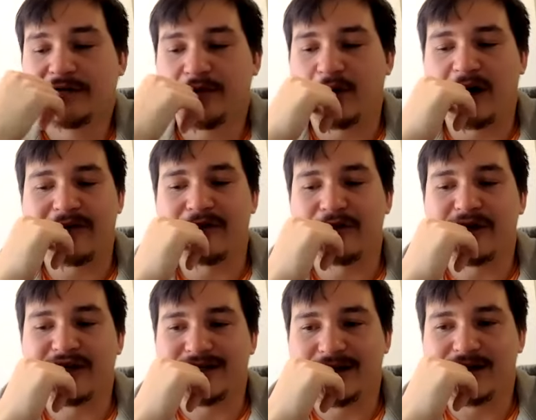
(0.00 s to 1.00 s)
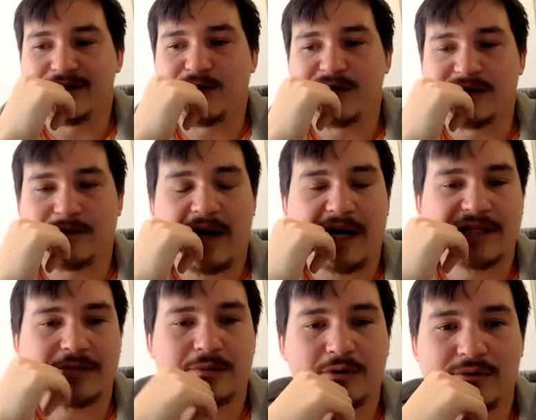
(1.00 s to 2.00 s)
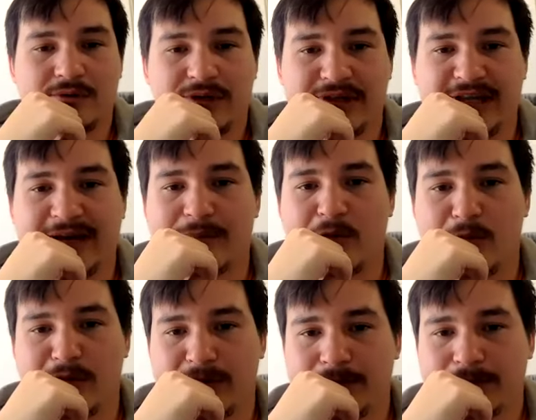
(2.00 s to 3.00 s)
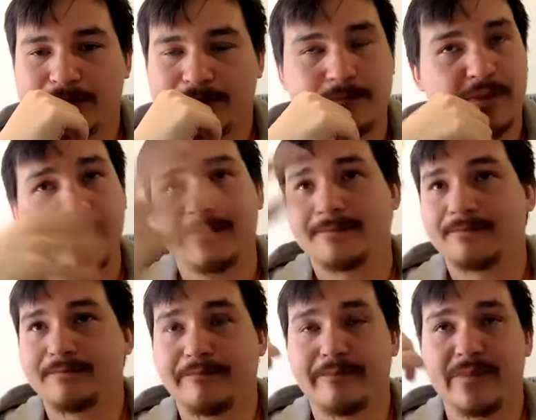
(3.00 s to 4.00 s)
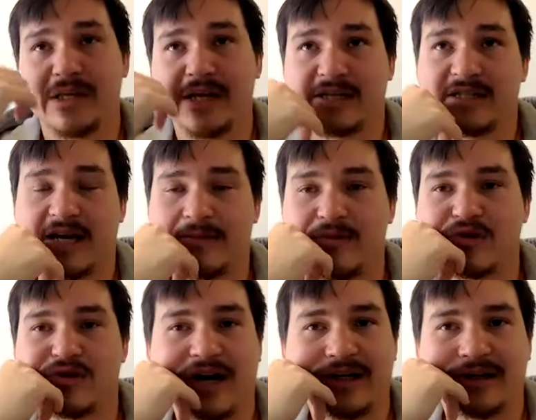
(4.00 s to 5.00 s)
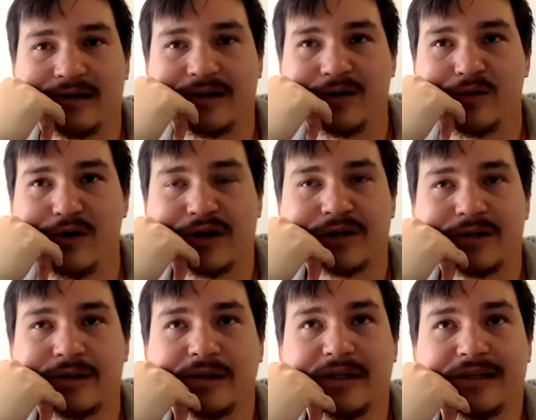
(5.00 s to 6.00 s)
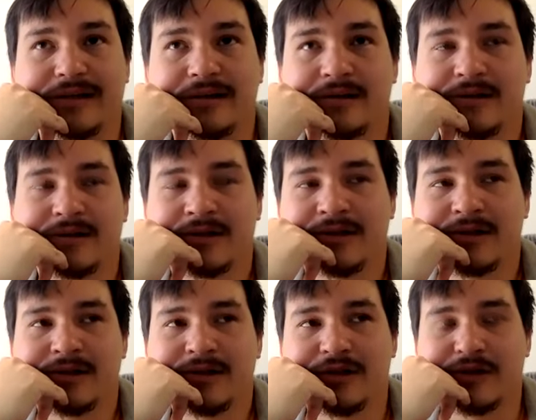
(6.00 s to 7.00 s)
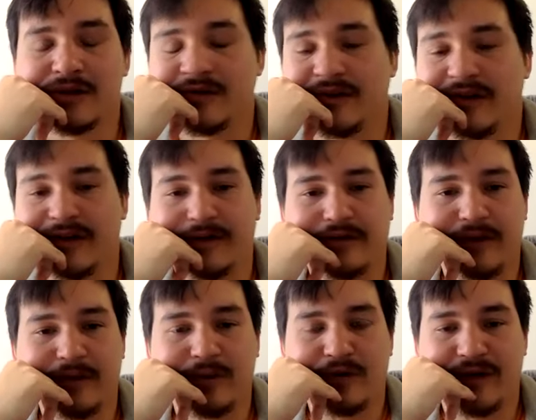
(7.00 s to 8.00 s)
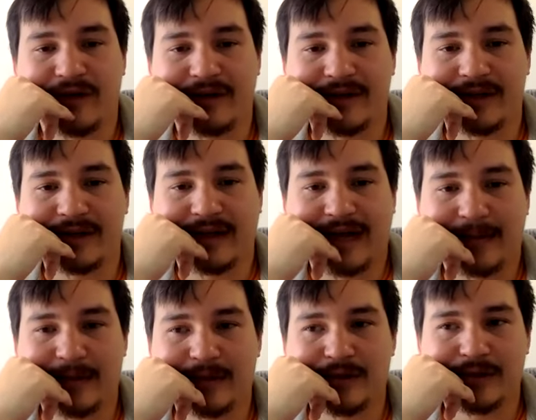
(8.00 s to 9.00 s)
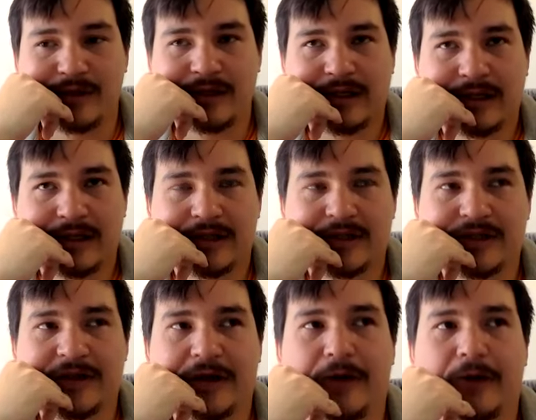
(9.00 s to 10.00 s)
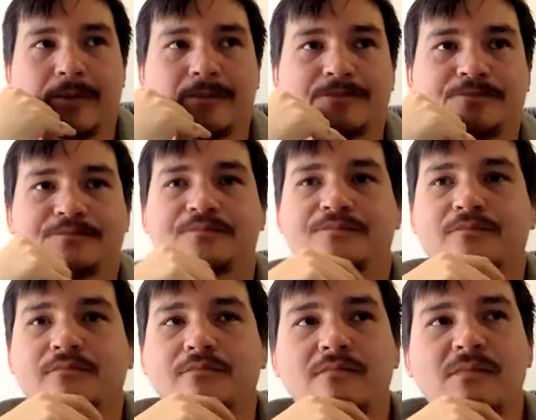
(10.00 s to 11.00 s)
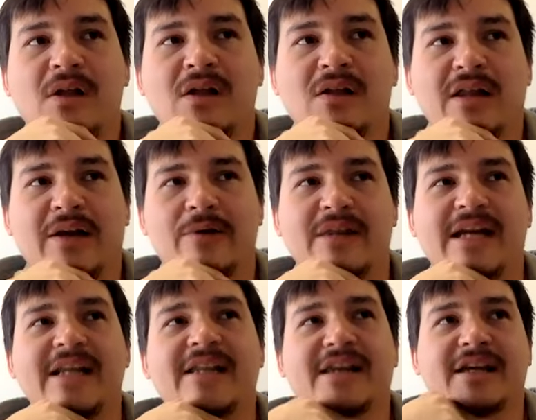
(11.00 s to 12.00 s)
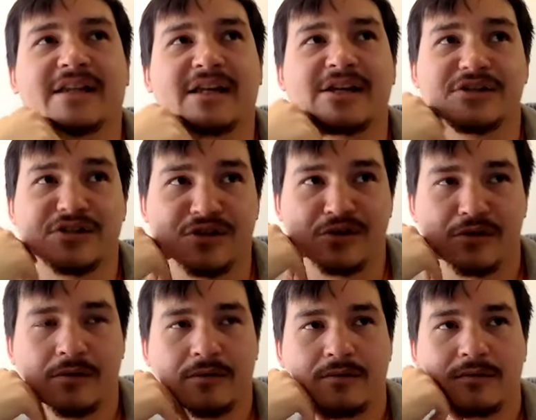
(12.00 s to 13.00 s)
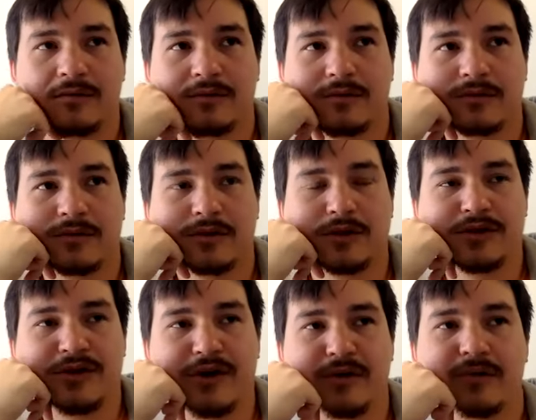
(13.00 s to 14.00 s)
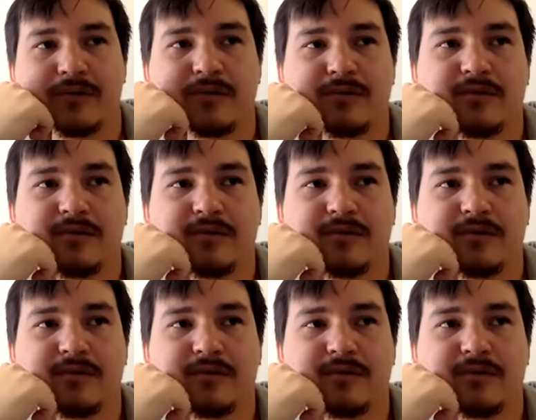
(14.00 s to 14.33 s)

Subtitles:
for whatever reason it just wasn't possible in that moment. But the next time you tried it, it worked, and it was a very, very profound thing that happens. So, like with anything that is new, don't